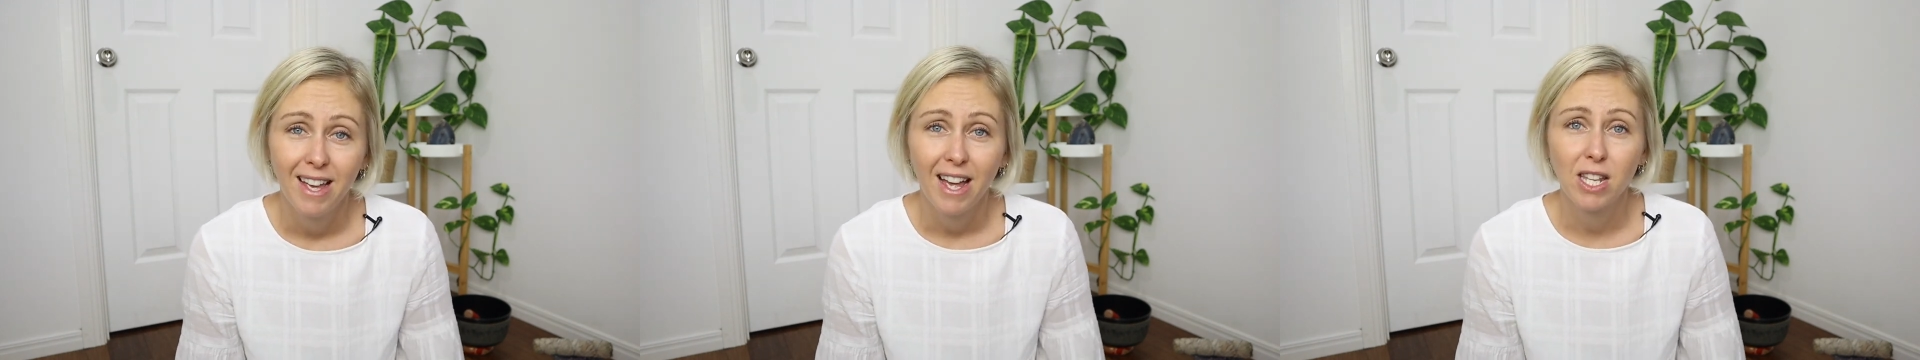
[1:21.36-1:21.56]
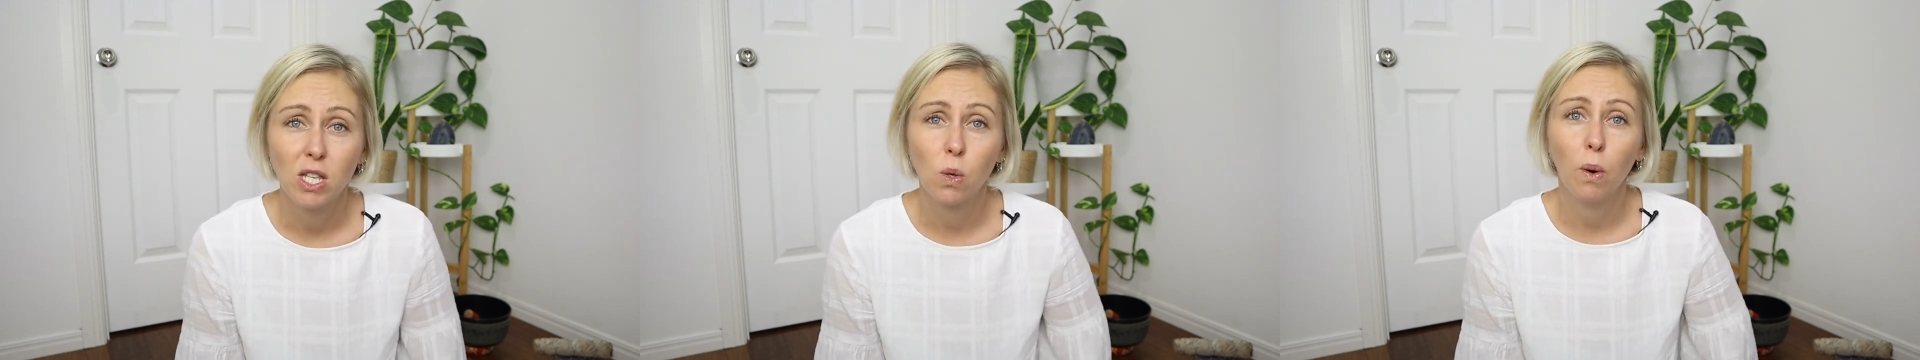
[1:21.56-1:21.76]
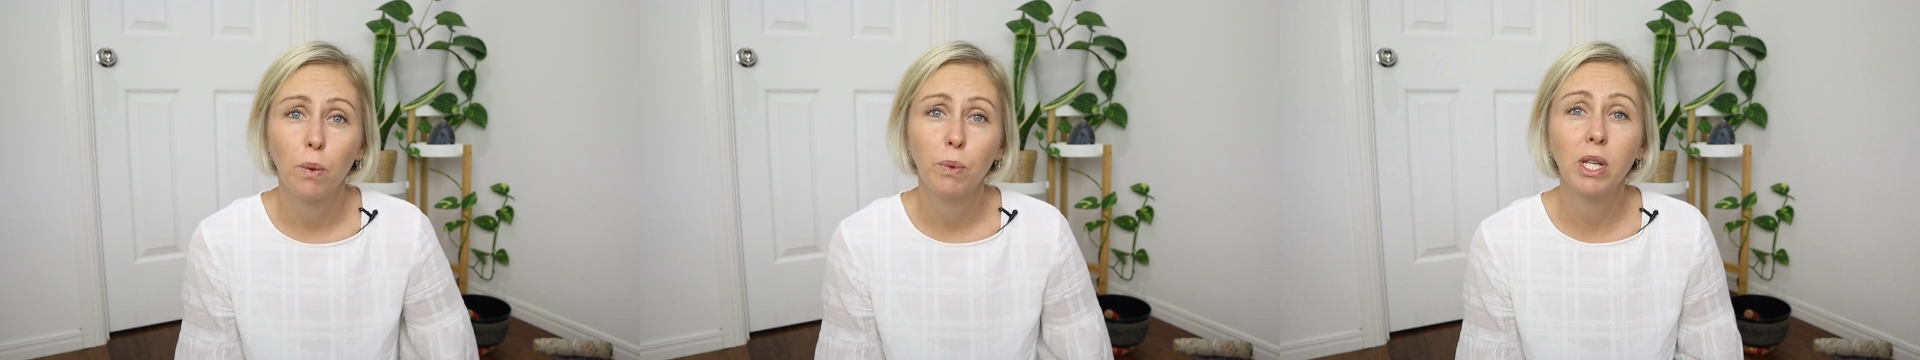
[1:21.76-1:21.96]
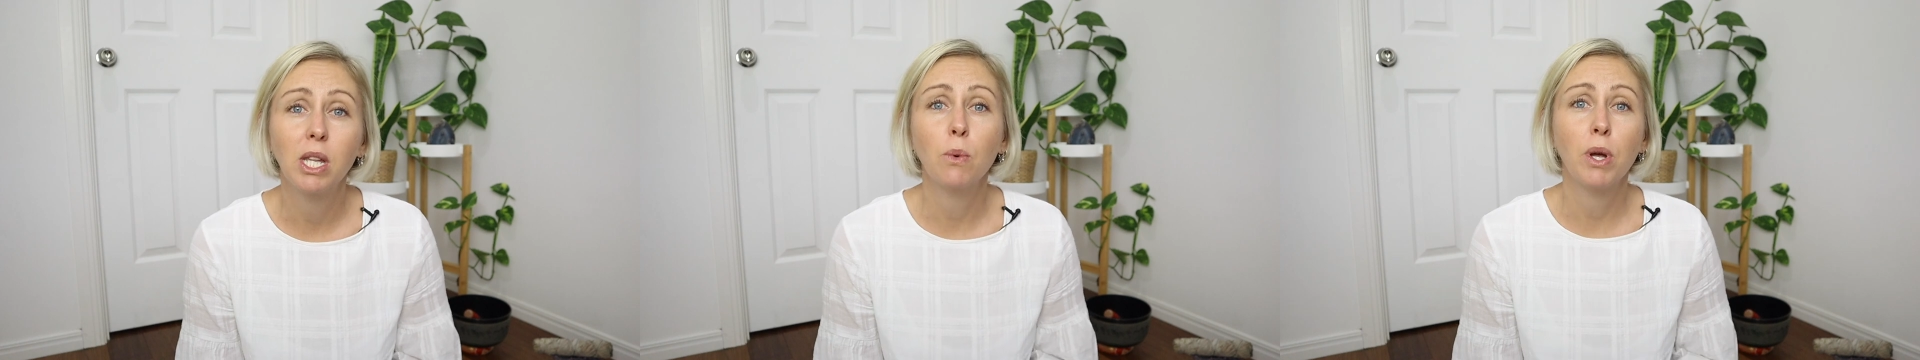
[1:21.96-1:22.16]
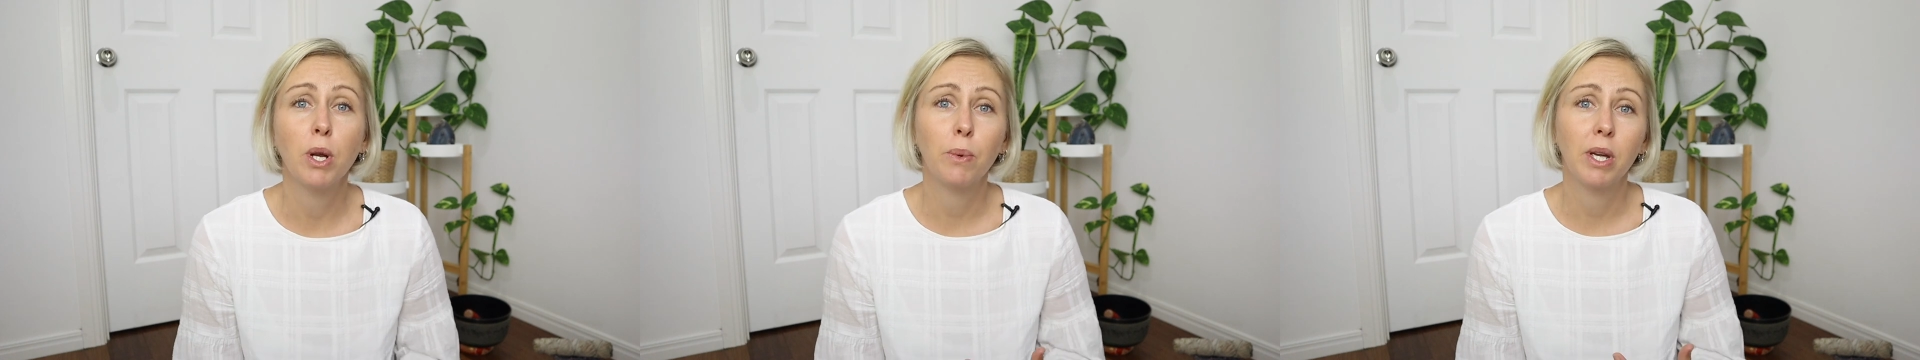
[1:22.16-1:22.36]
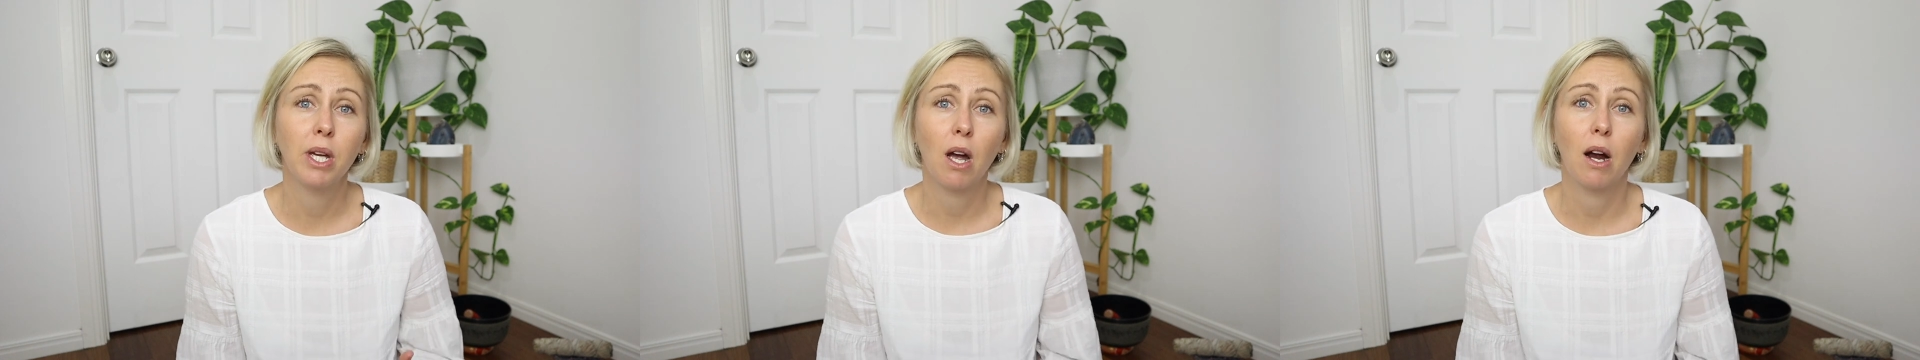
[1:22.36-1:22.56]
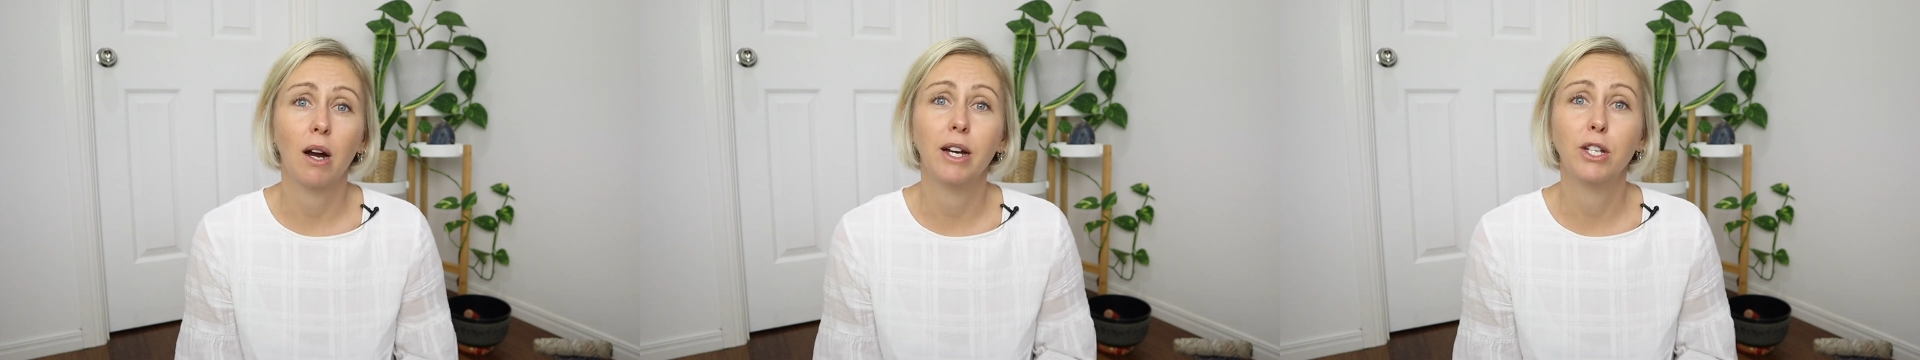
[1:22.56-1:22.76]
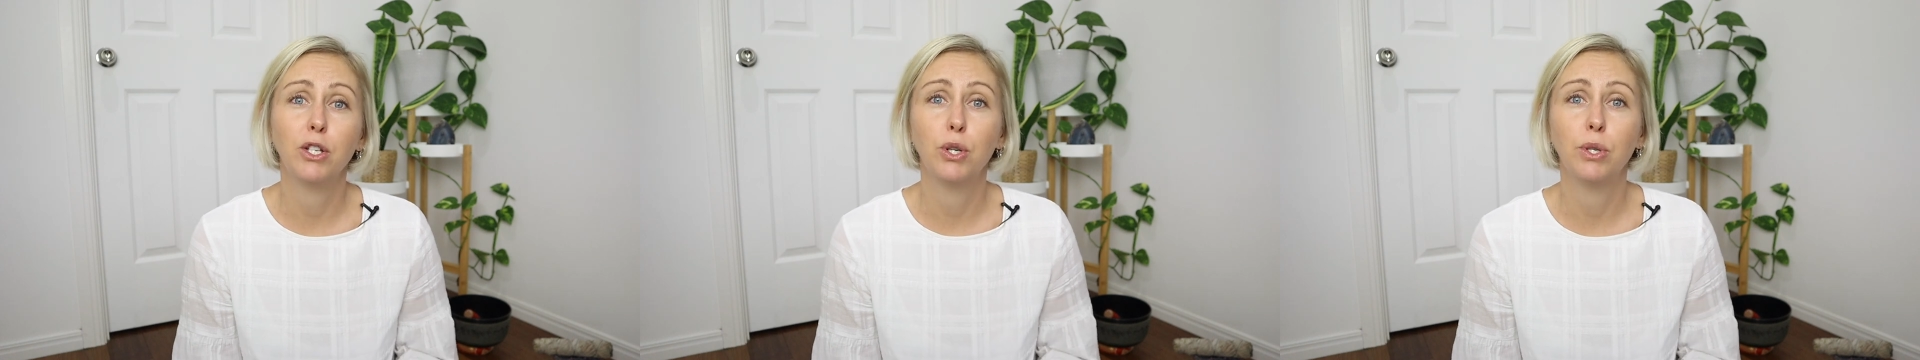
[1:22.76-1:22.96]
And so I really want to
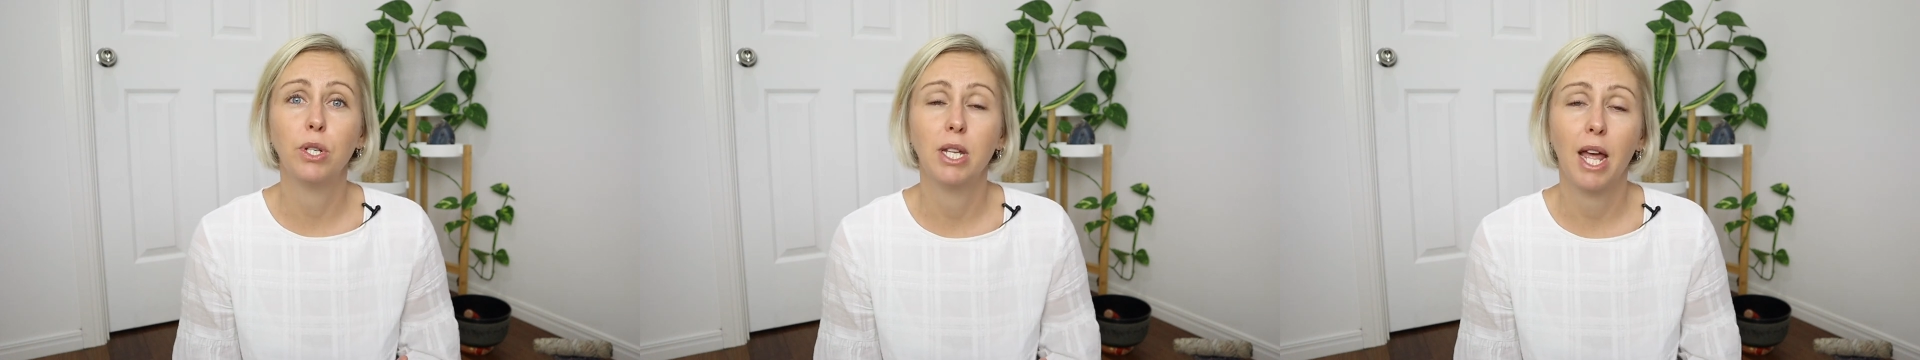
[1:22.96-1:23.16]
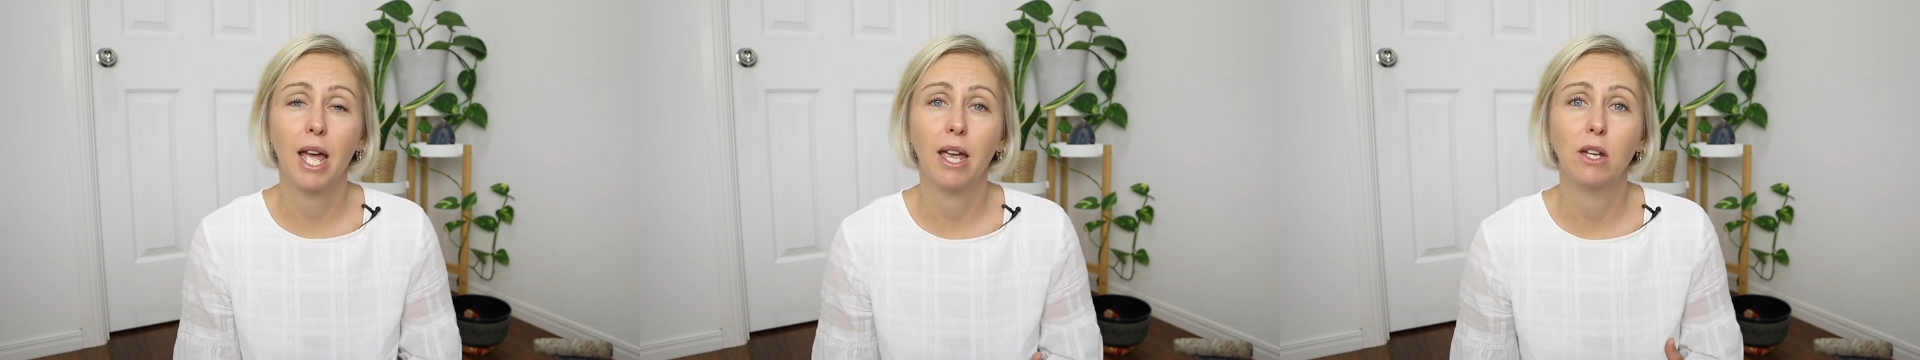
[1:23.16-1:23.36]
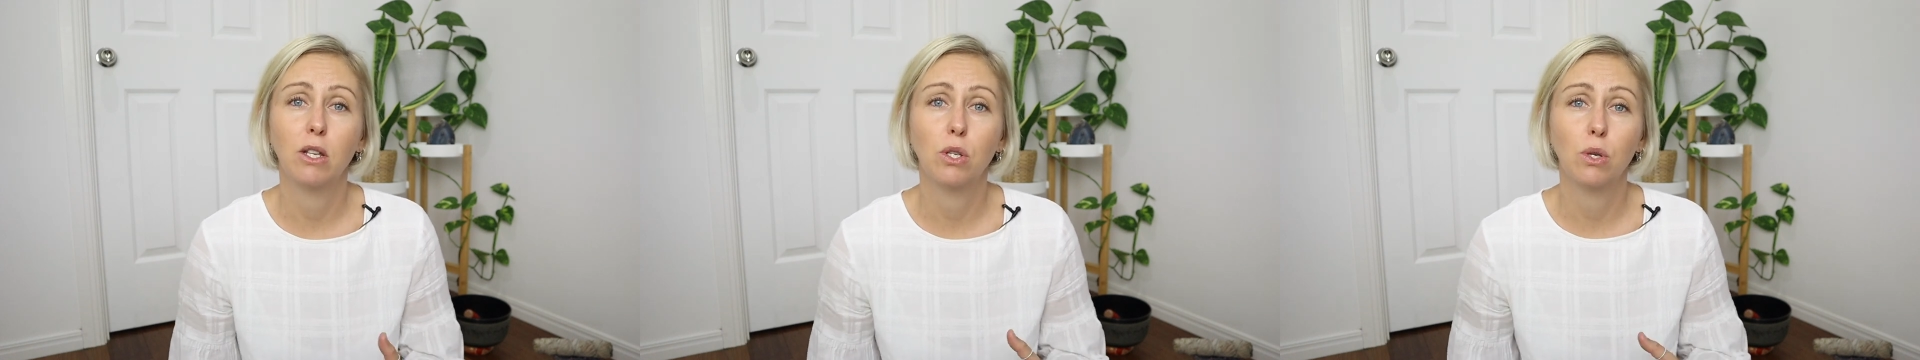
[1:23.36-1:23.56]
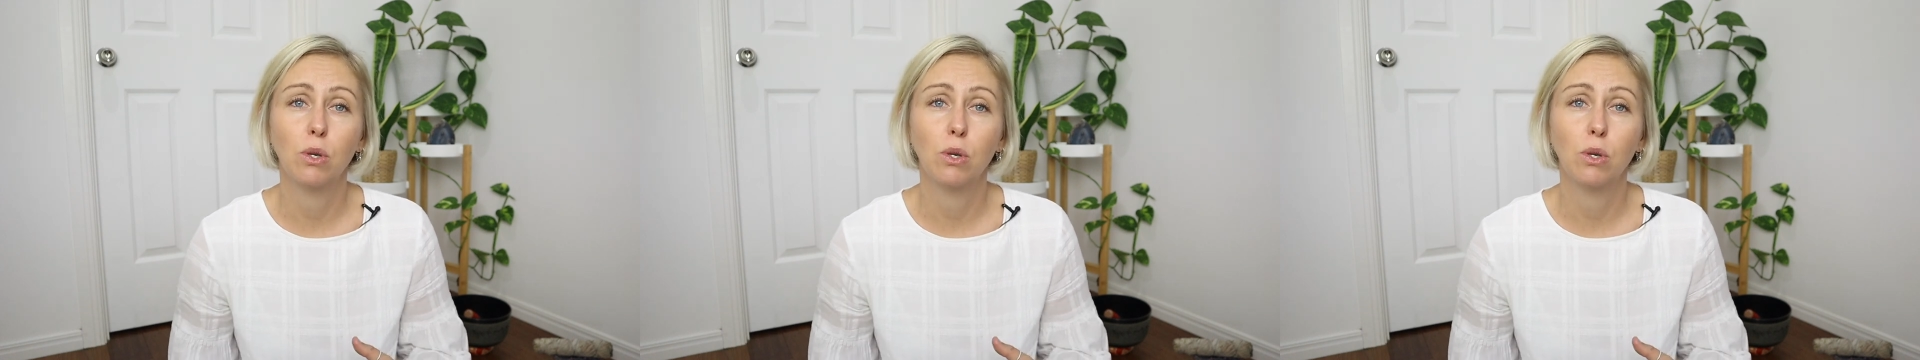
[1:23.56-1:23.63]
encourage you today